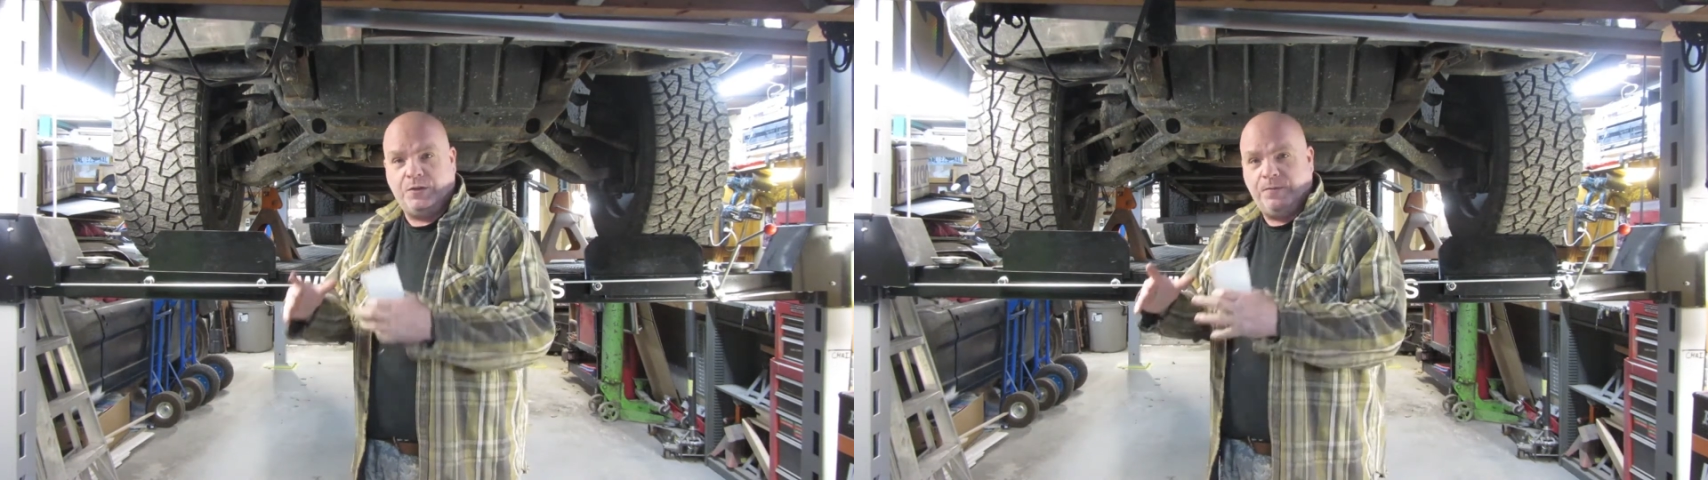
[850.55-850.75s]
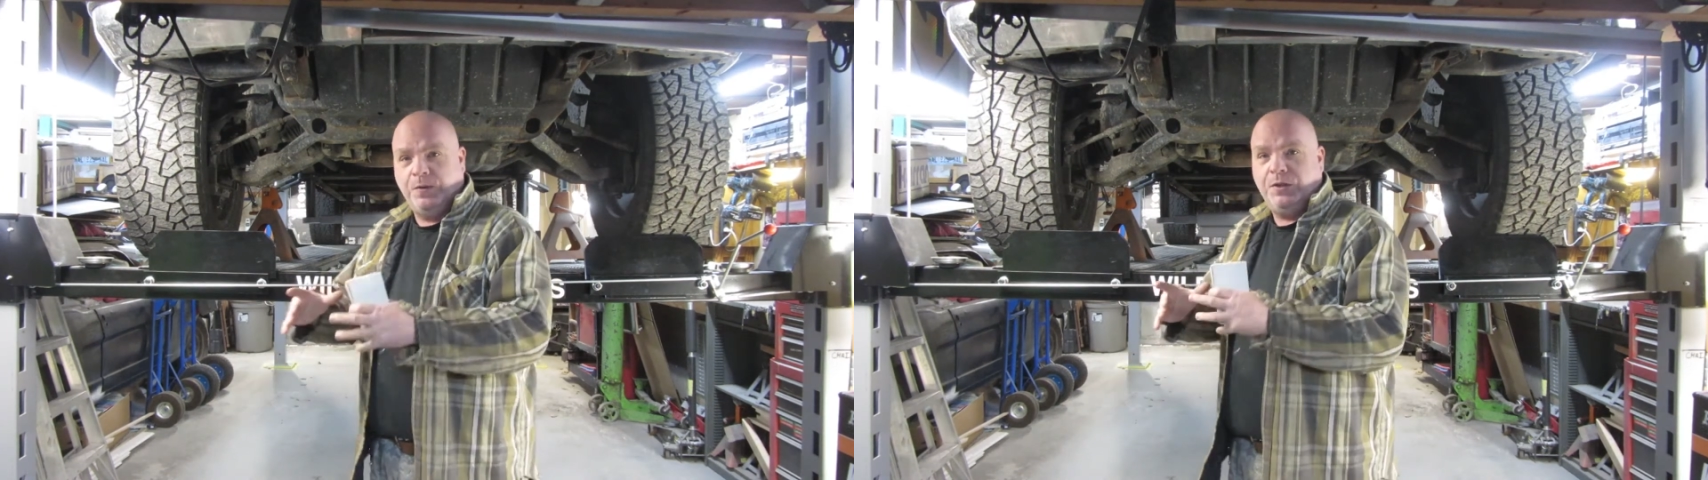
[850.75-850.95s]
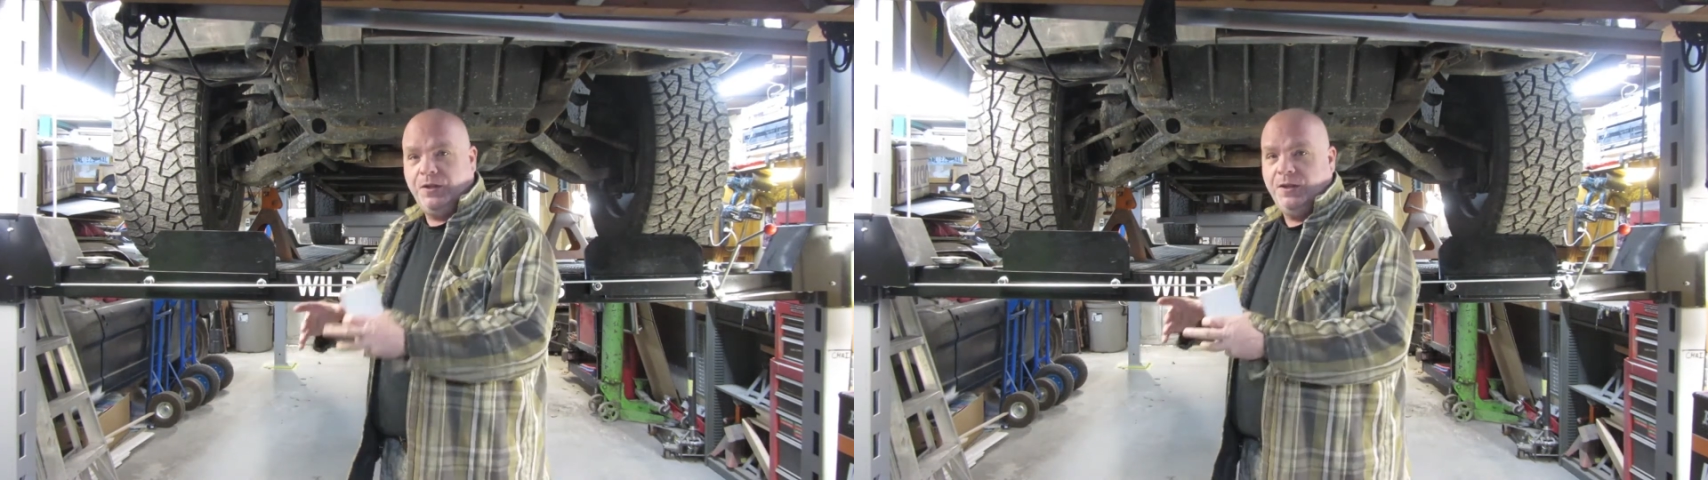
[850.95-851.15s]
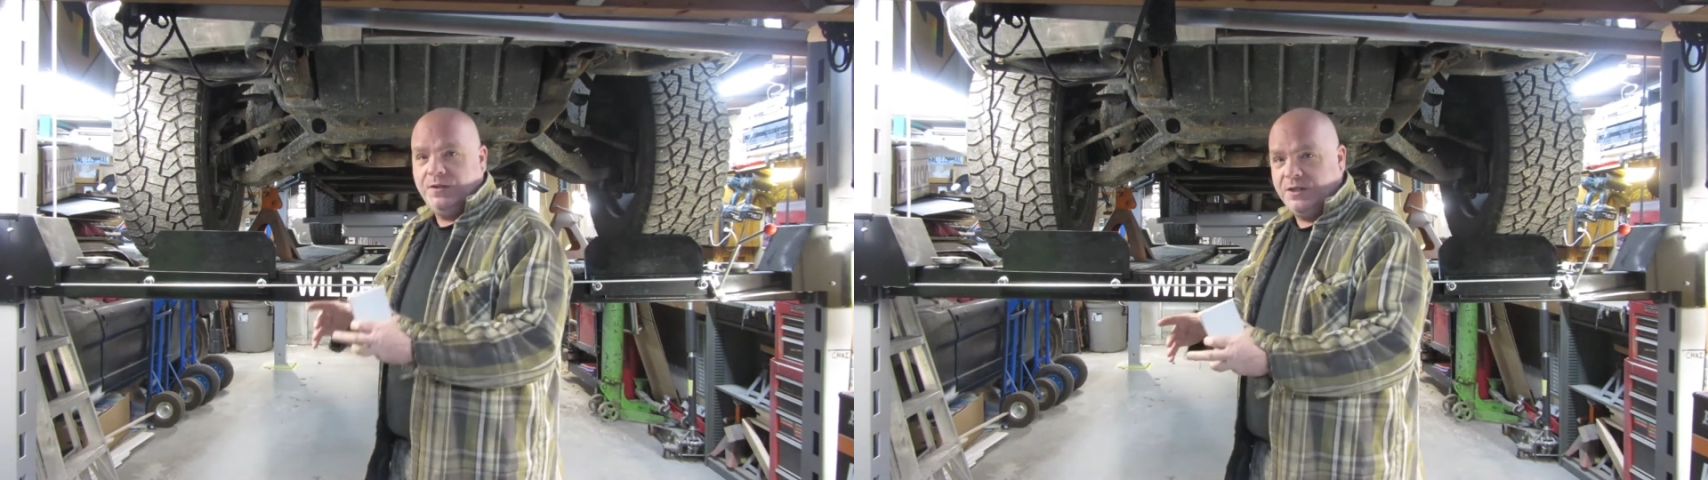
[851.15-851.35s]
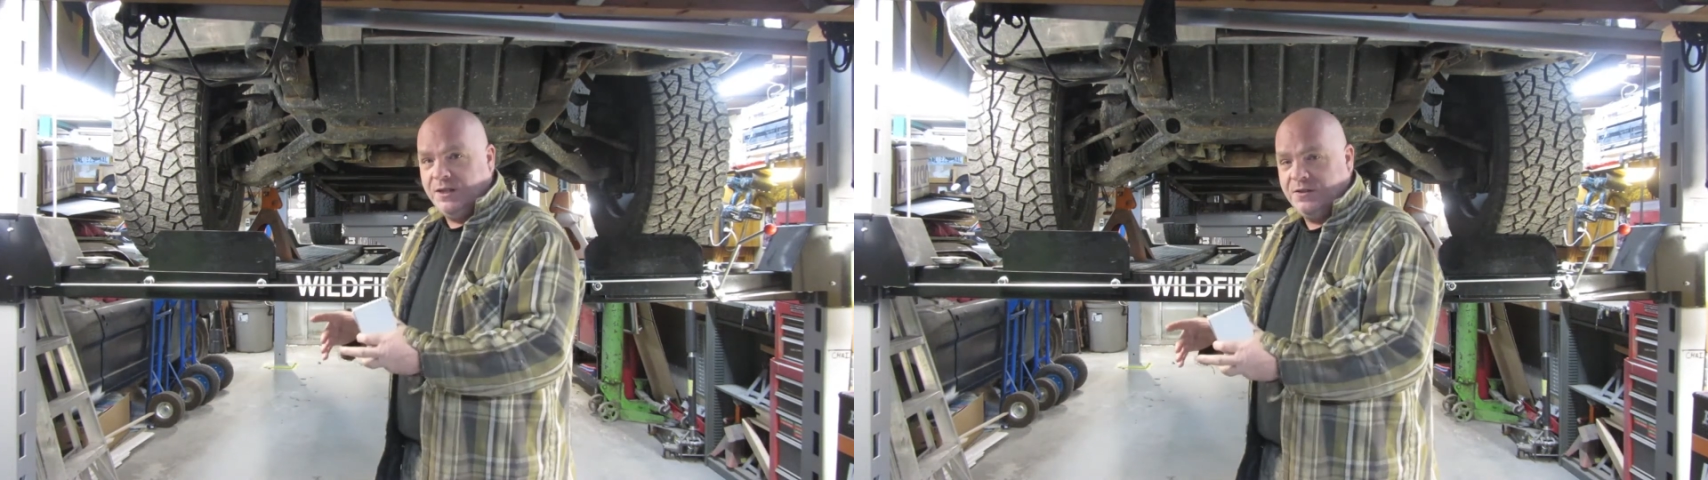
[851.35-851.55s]
the foot that it
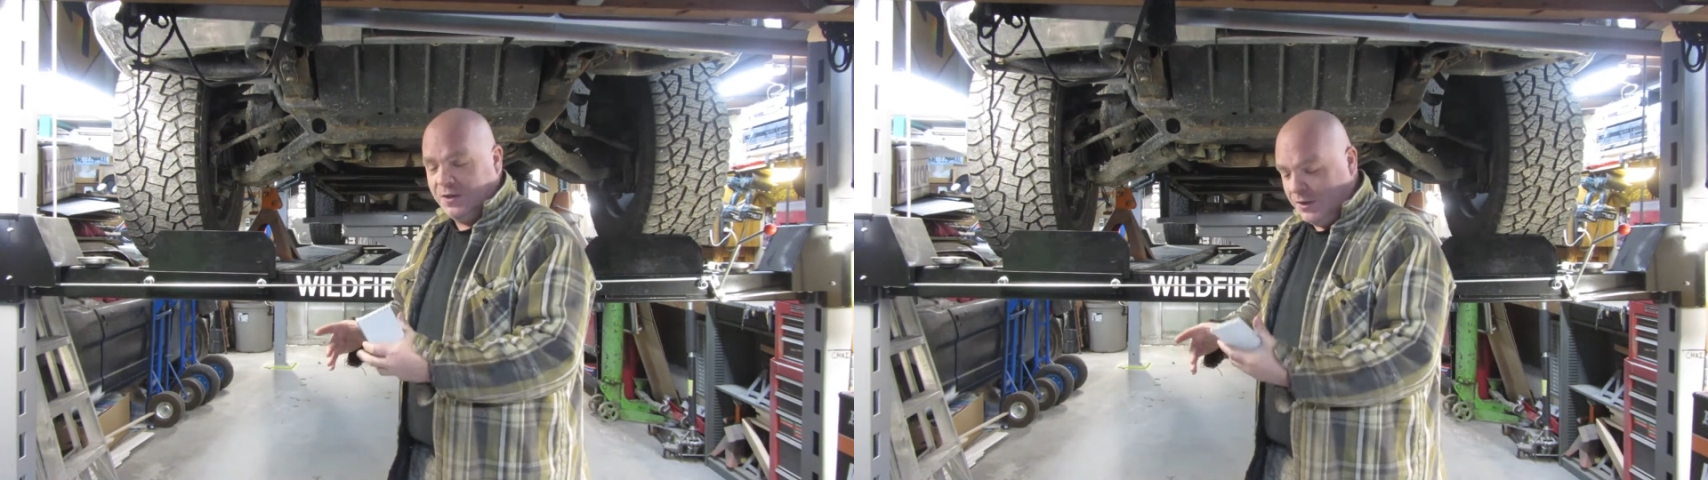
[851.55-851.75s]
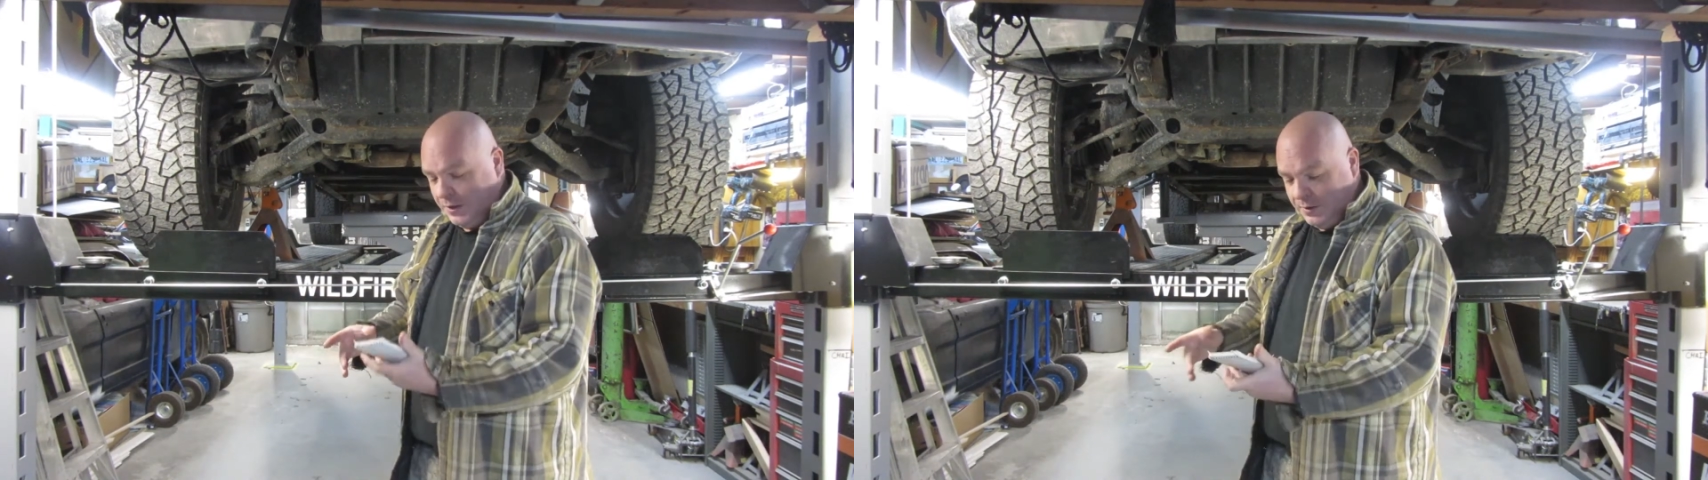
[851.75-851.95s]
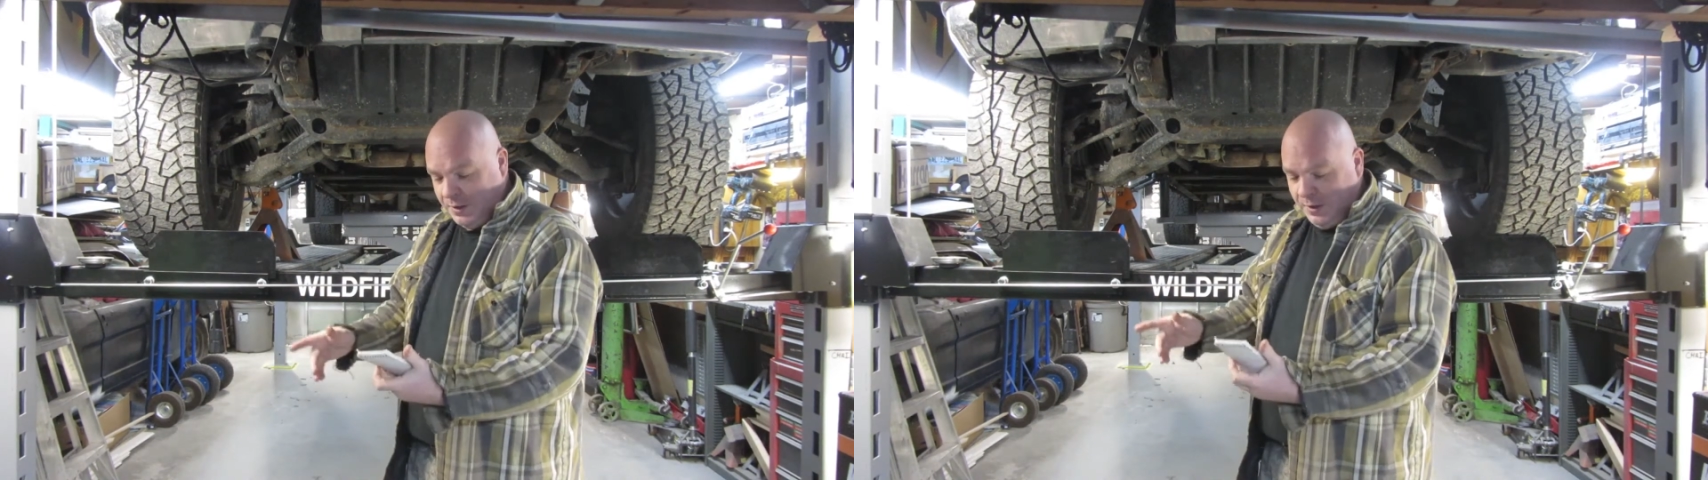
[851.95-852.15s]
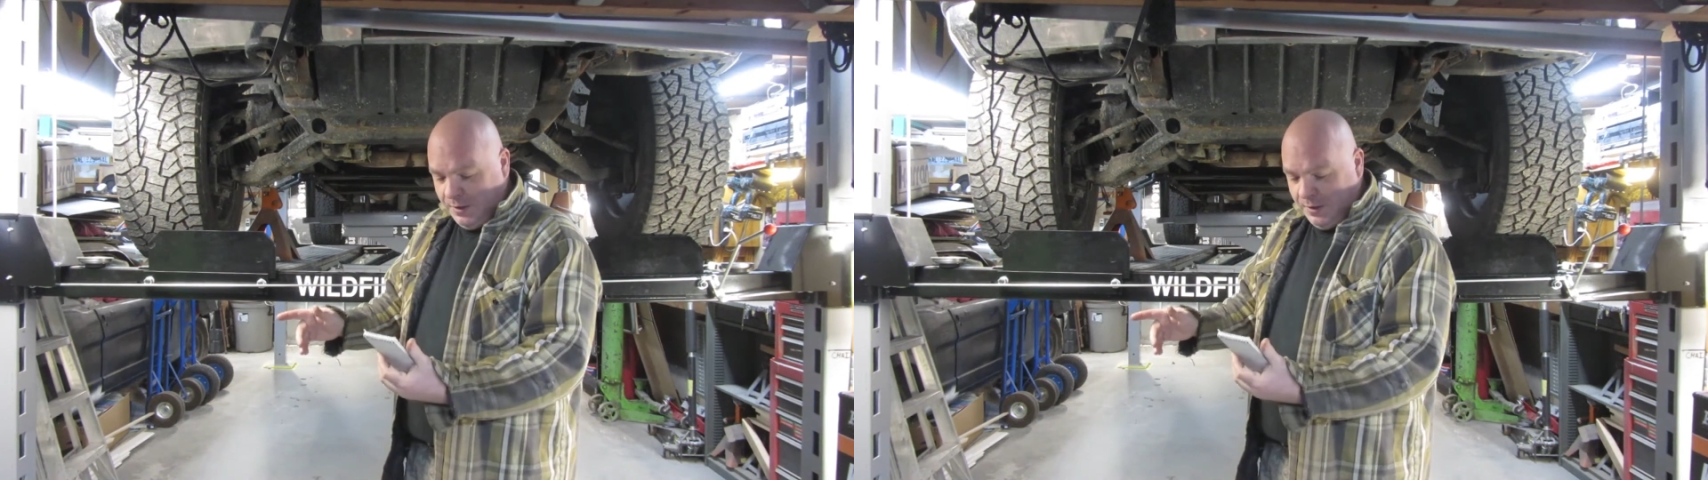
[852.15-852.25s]
sets on,